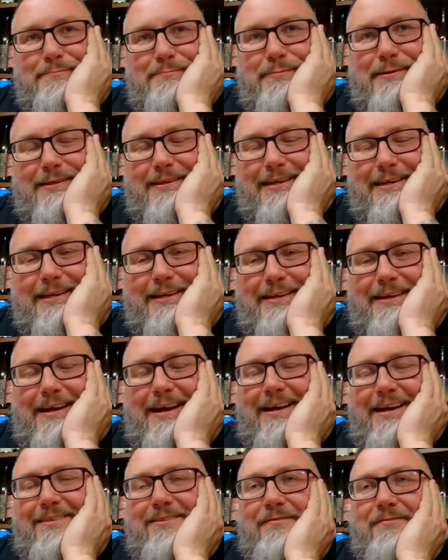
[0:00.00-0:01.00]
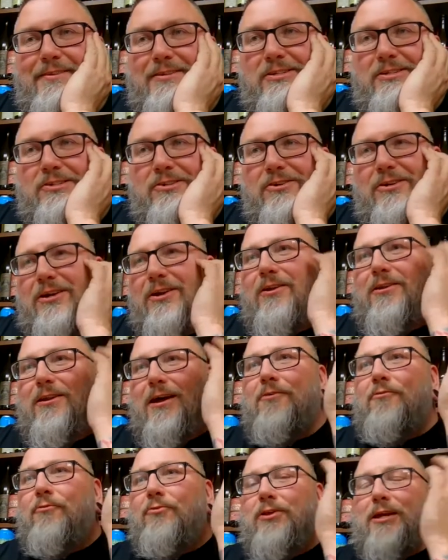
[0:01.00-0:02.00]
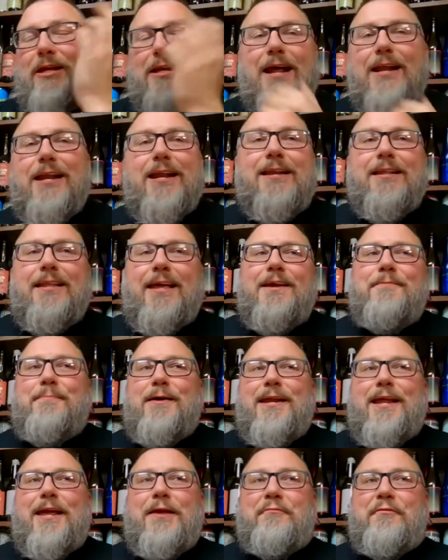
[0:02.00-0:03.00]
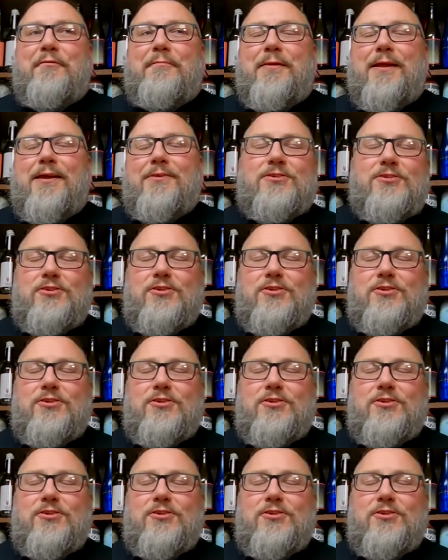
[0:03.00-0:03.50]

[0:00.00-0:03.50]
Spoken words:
Be like, I love this shirt. And not only, and I didn't take my name from this.